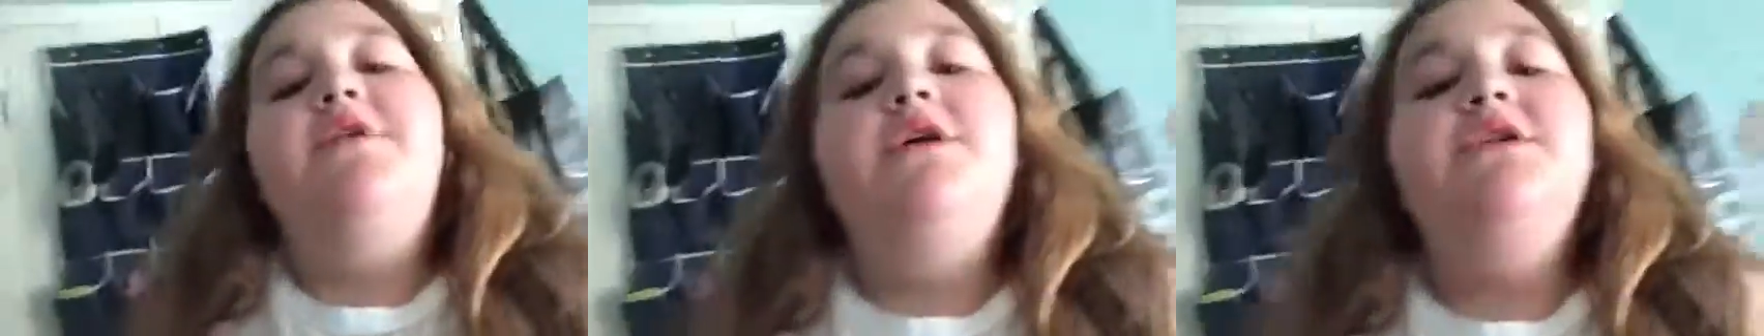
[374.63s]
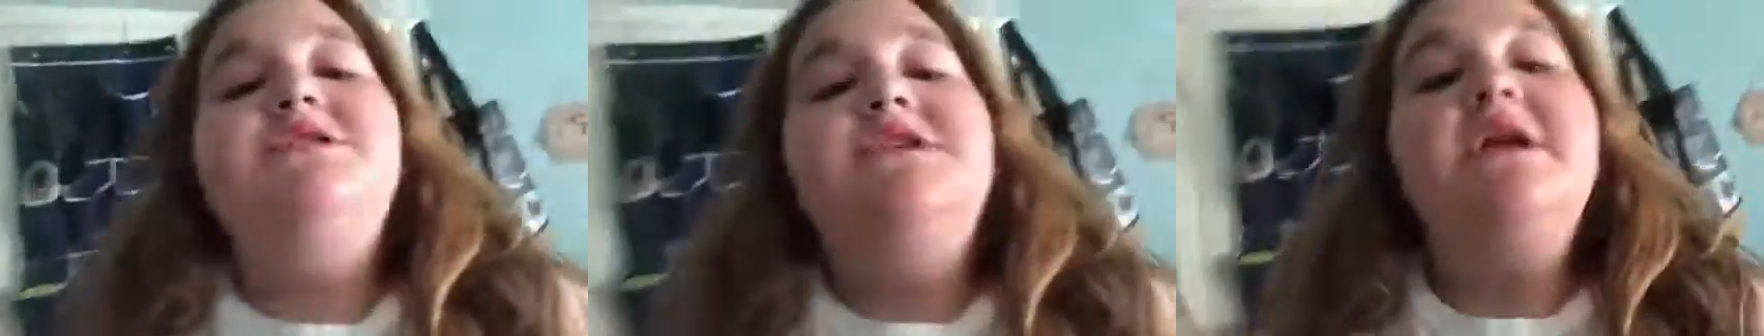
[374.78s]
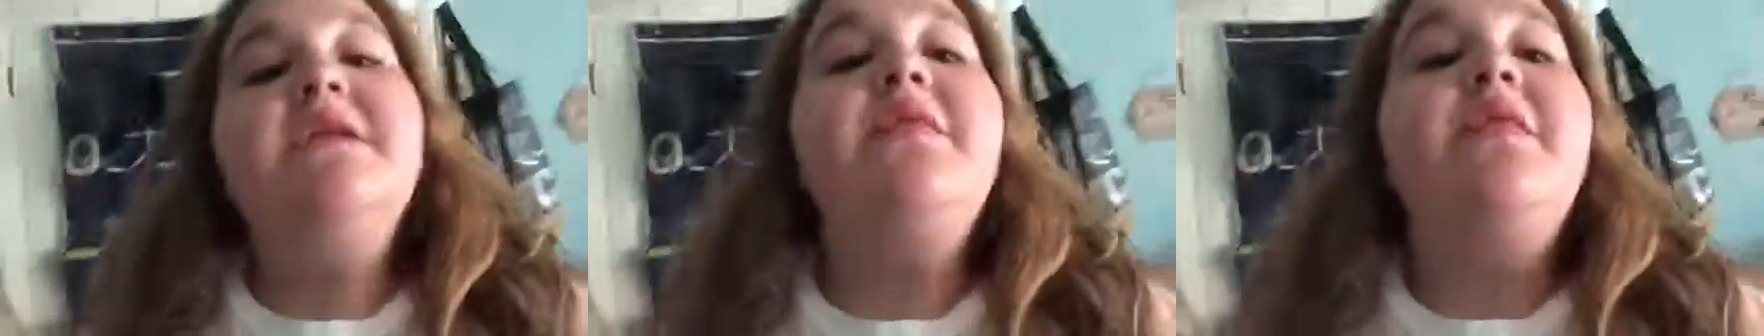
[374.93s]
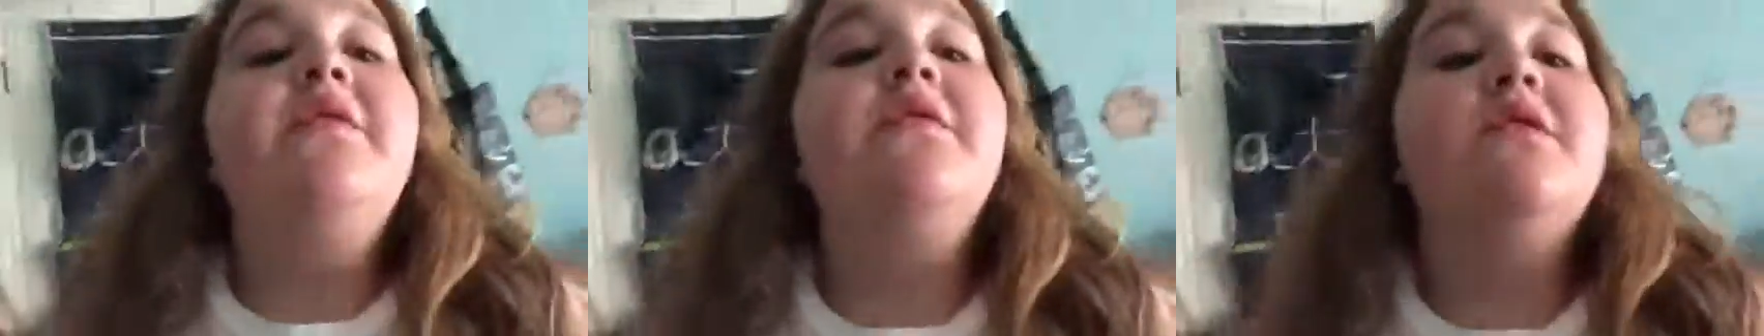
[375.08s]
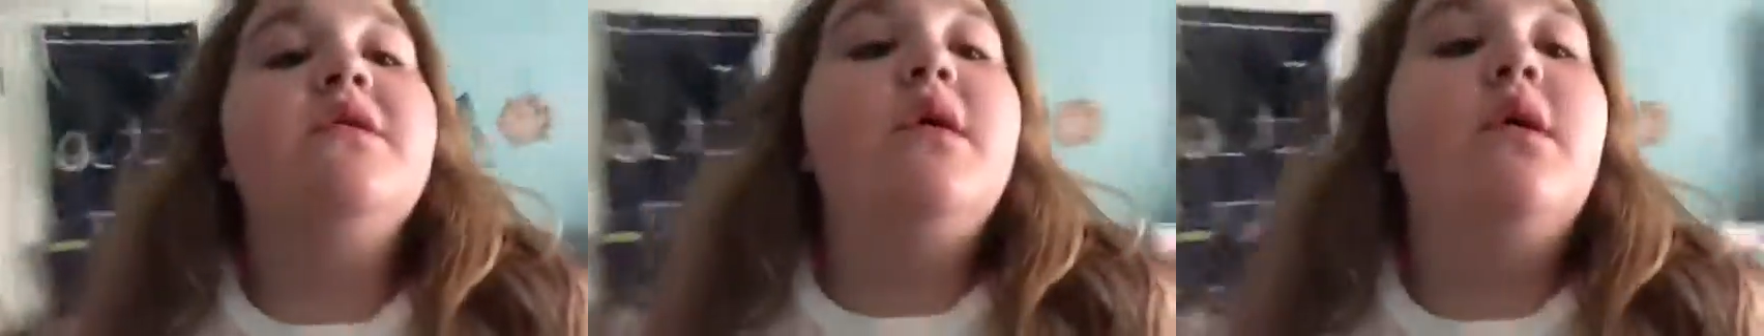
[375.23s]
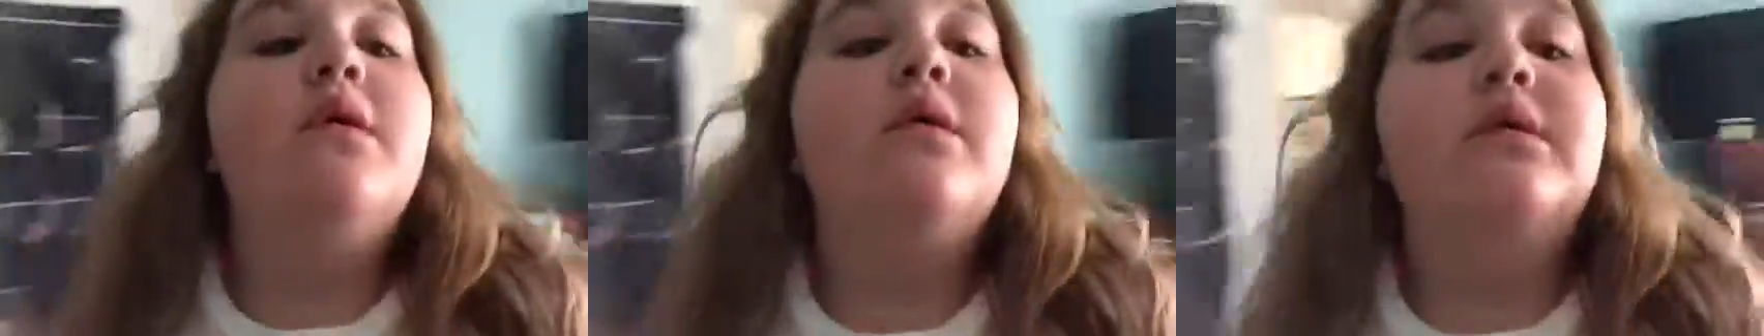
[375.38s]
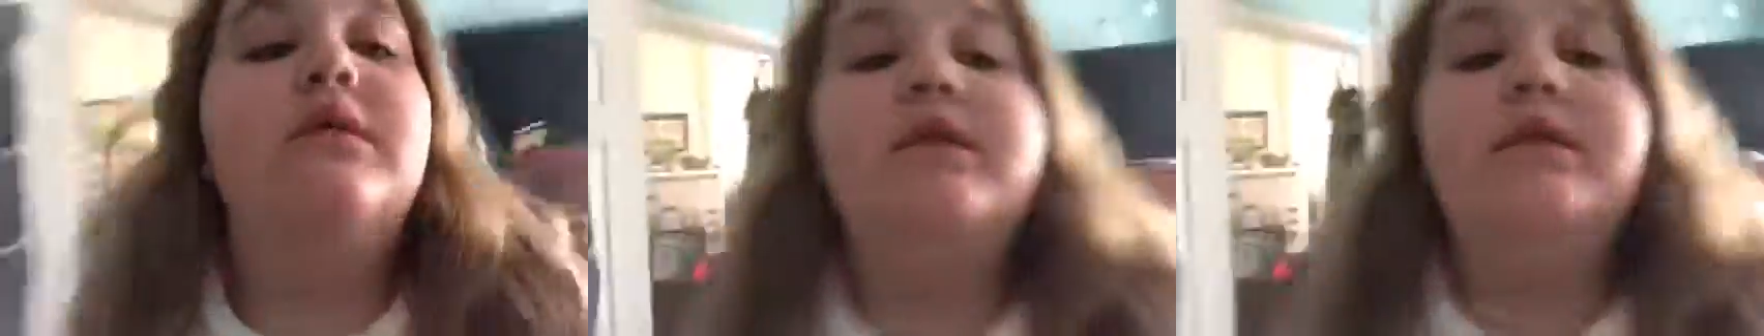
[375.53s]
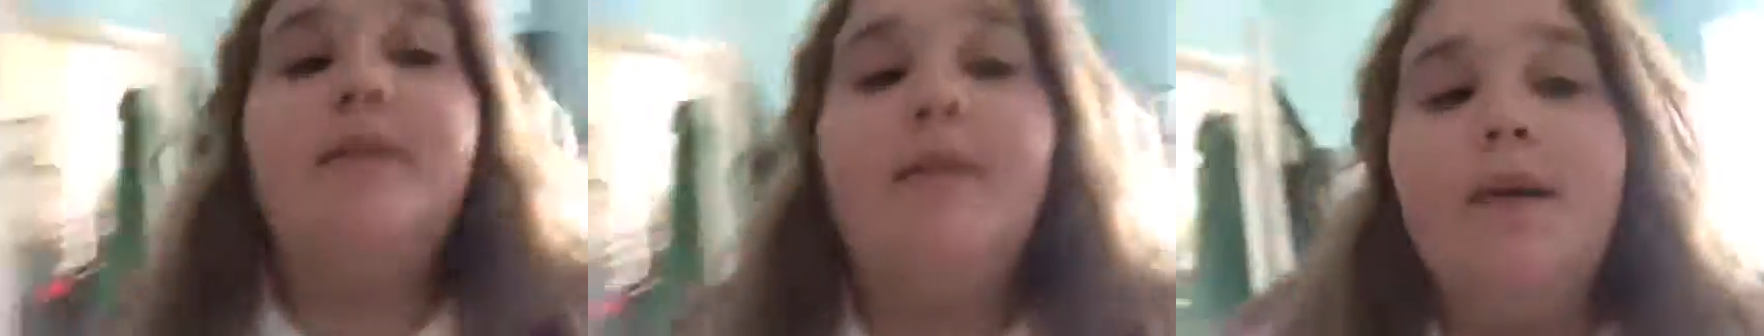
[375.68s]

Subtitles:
not checked the results,